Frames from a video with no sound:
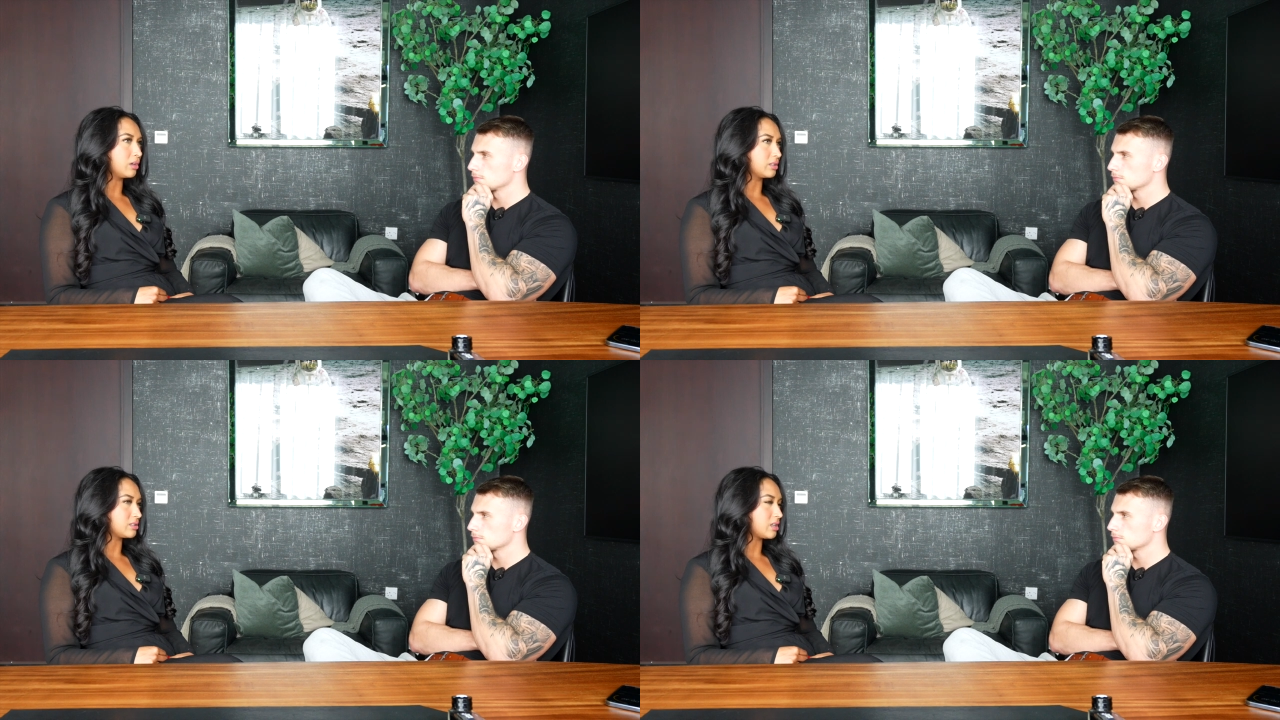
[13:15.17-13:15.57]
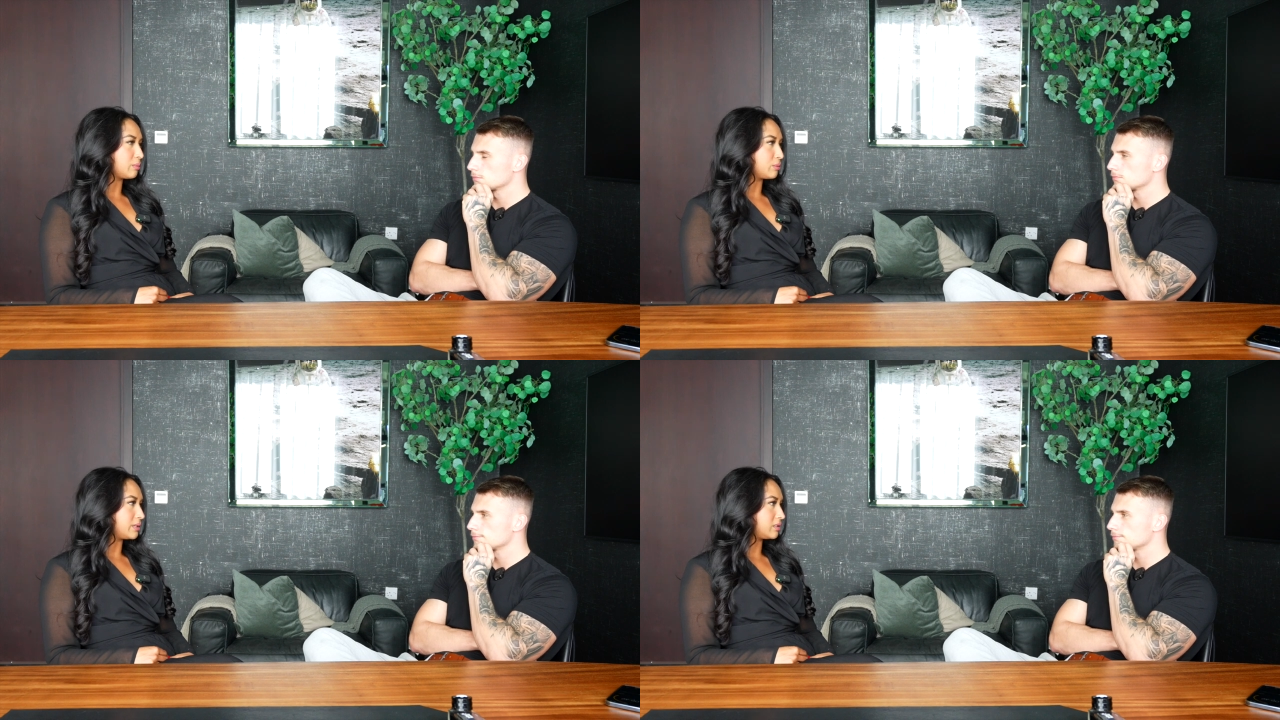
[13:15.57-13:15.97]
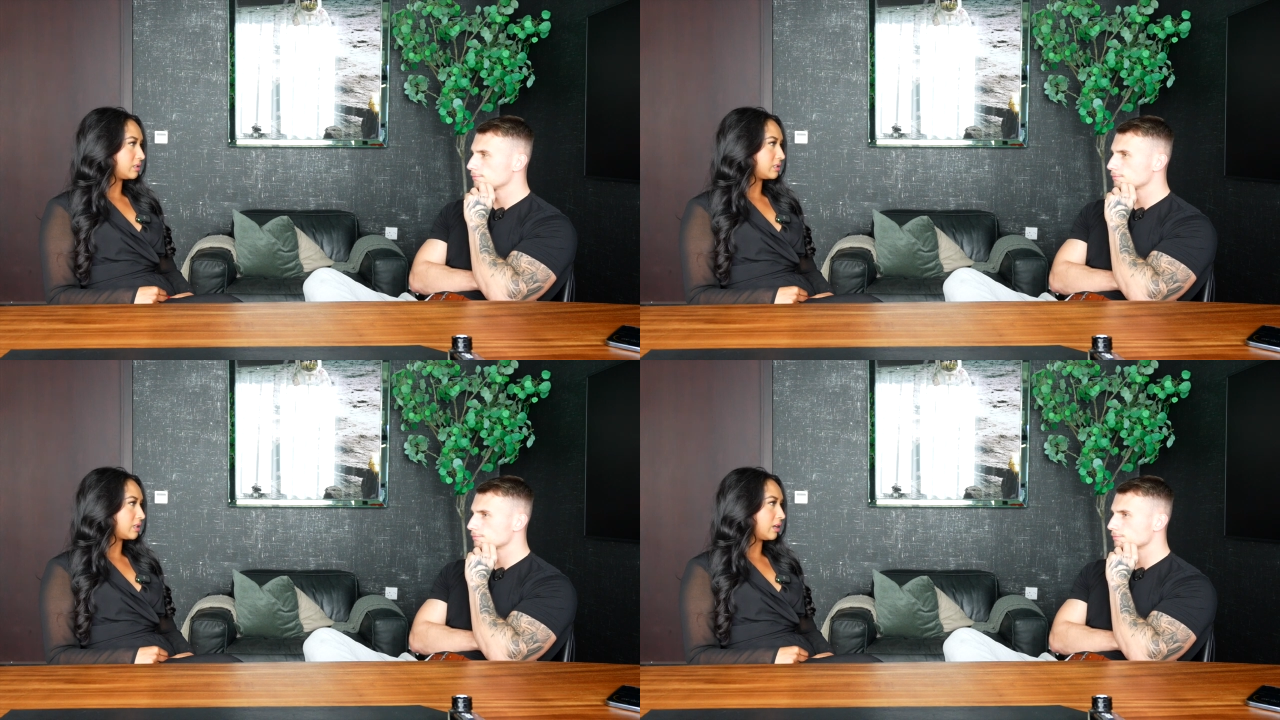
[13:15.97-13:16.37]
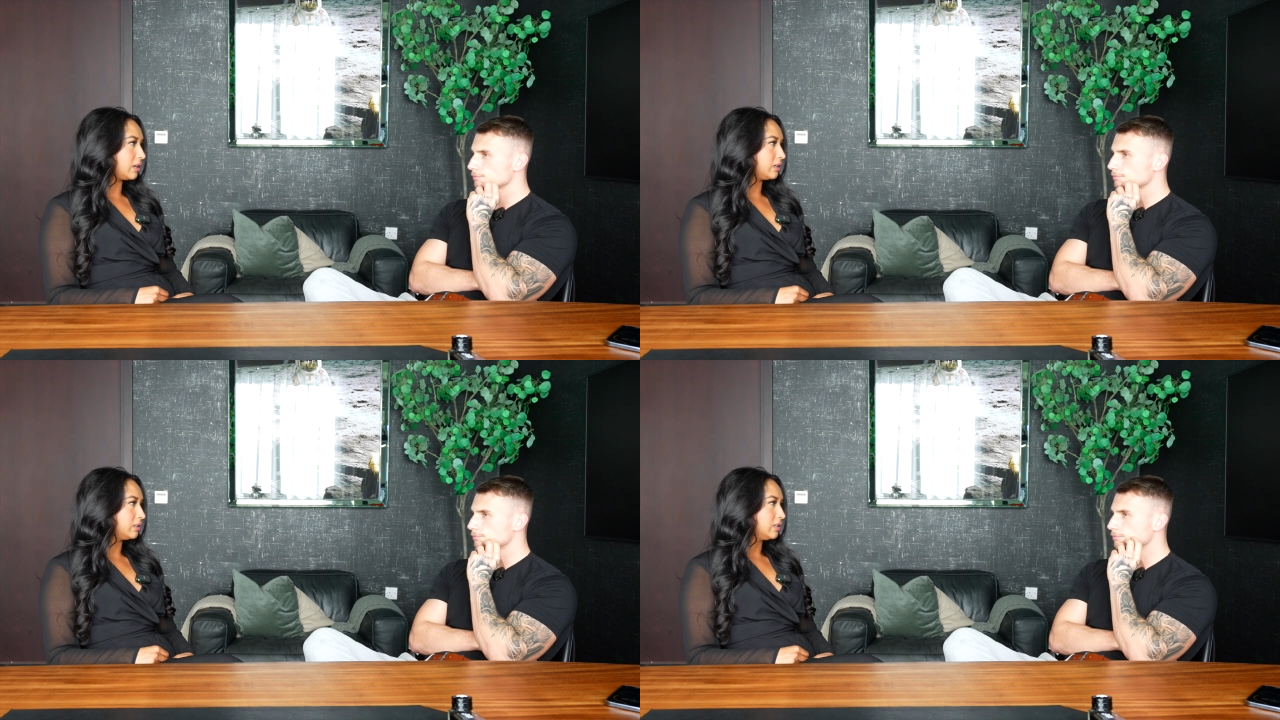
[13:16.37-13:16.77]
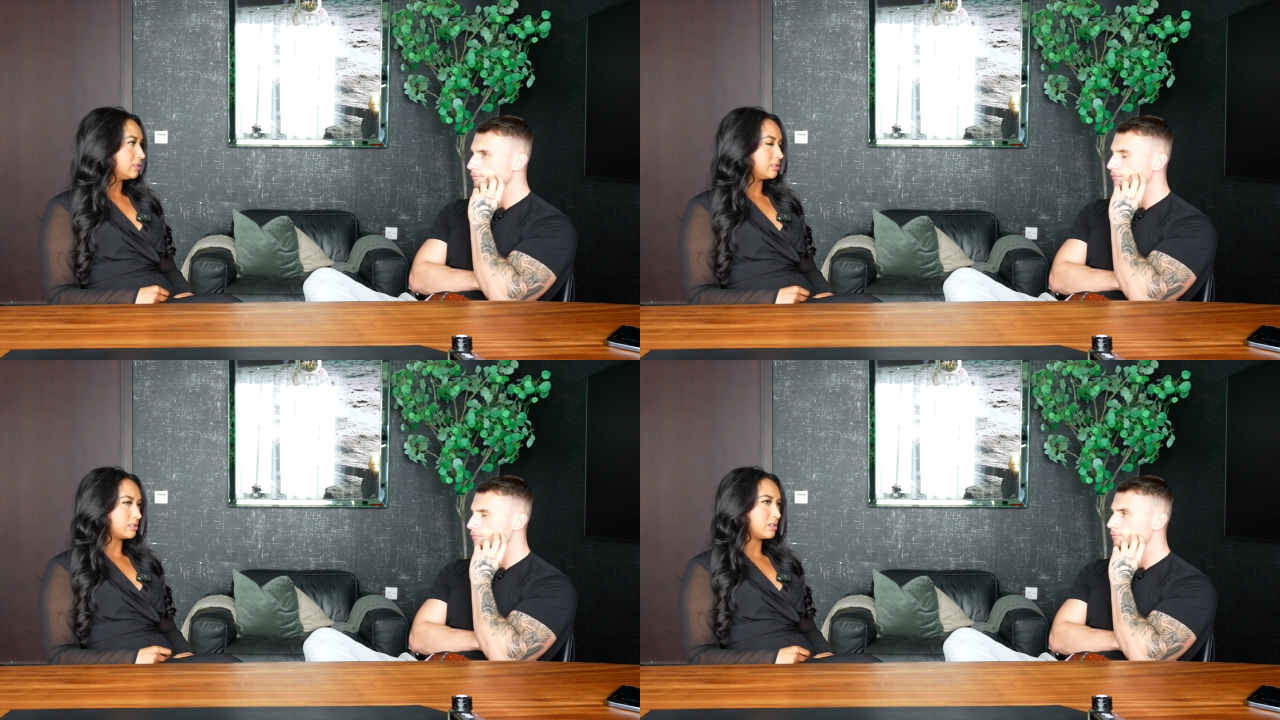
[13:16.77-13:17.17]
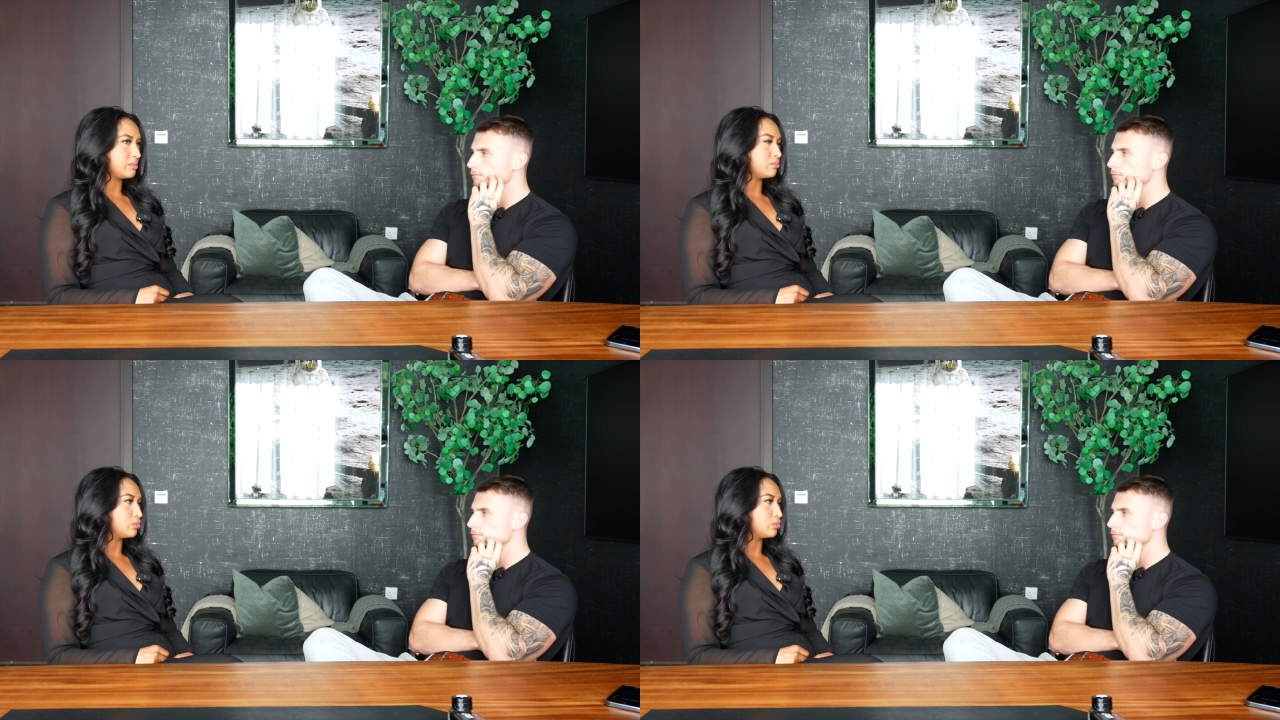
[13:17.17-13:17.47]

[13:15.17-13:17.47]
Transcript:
Speaker 1: are going to set up a business here, there's going to be